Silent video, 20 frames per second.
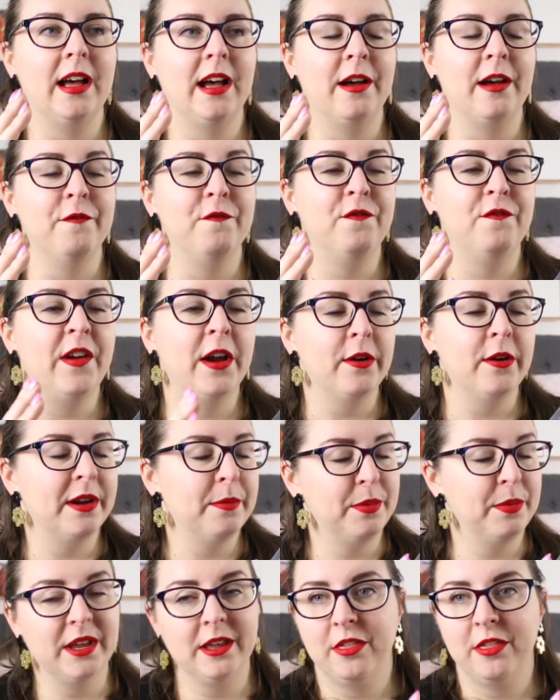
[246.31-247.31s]
a very
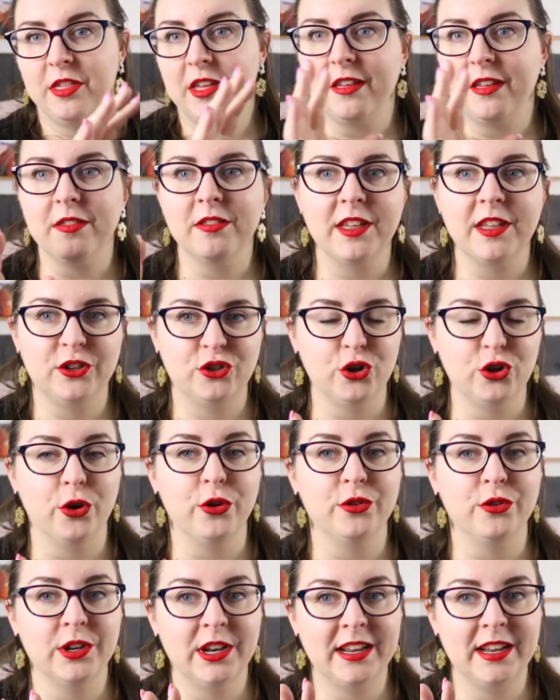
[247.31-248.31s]
big thing that
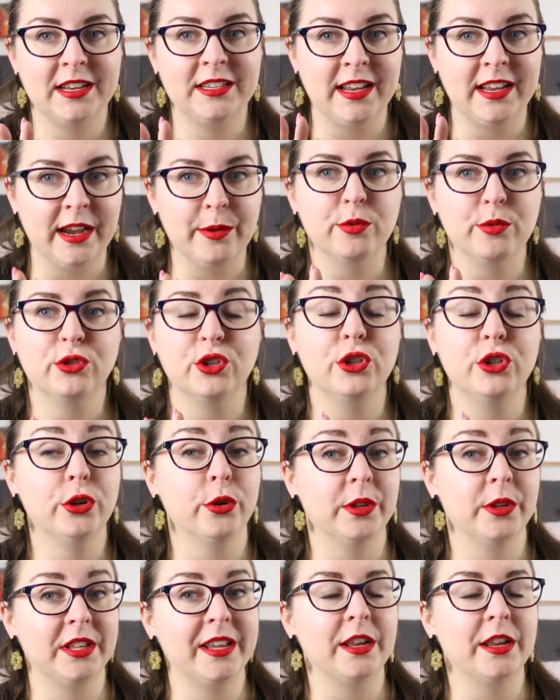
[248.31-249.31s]
Joan is able to
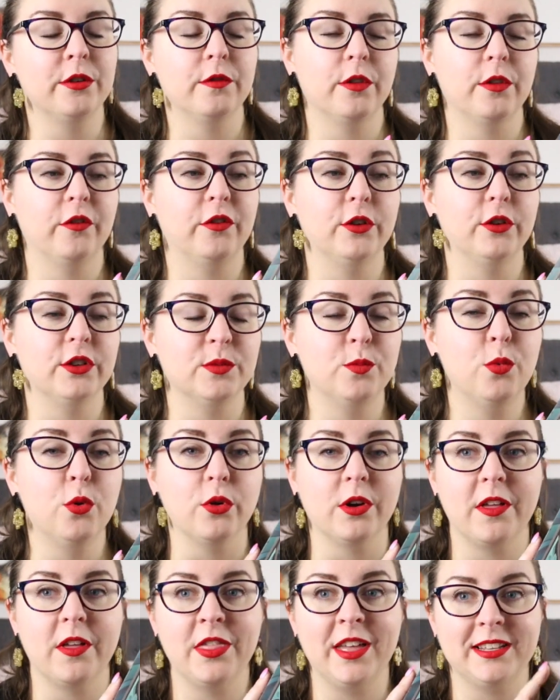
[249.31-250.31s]
do at the end of the first
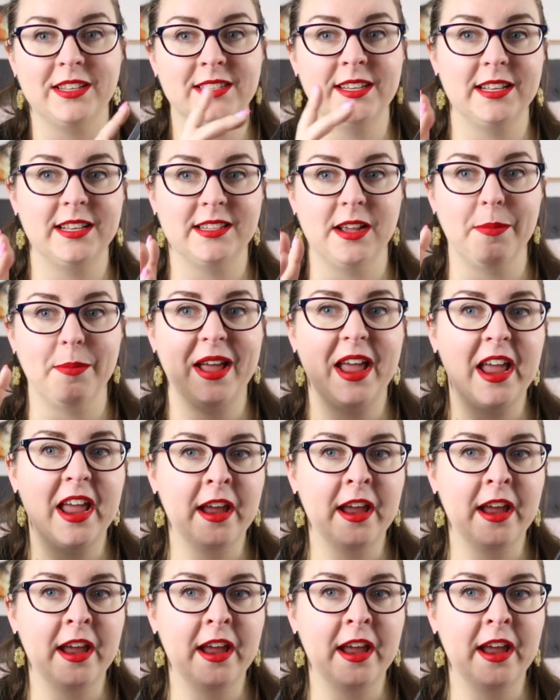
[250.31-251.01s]
book that sets up